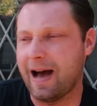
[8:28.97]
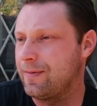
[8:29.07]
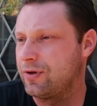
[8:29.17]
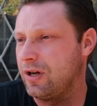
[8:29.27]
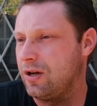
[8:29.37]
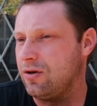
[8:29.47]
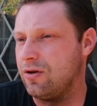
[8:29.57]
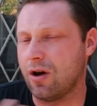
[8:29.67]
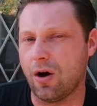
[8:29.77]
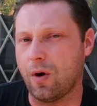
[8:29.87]
absolutely
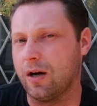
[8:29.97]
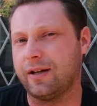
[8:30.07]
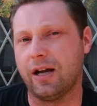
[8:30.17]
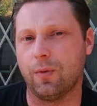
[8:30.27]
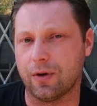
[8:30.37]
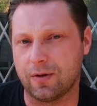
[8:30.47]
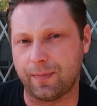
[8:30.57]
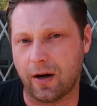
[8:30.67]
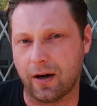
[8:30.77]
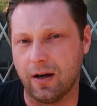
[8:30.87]
no idea what to
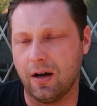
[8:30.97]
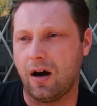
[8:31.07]
buy.